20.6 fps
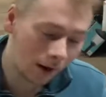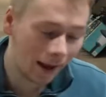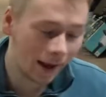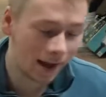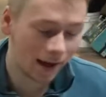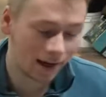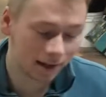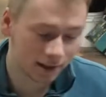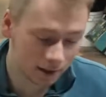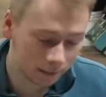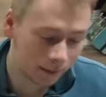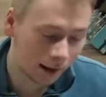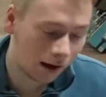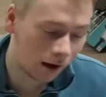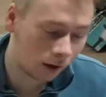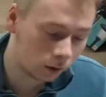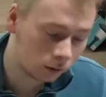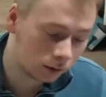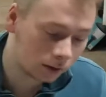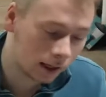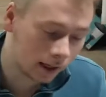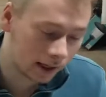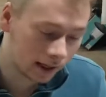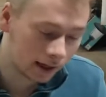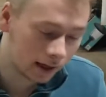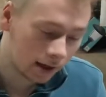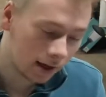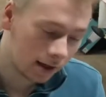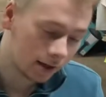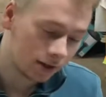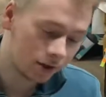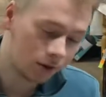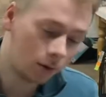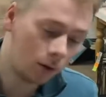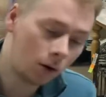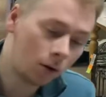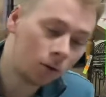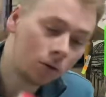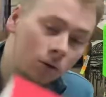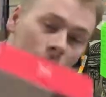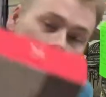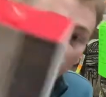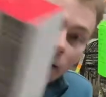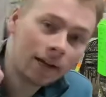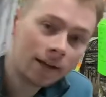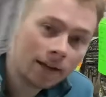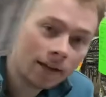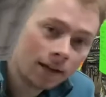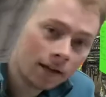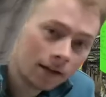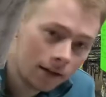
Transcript: X by Olay. So Olay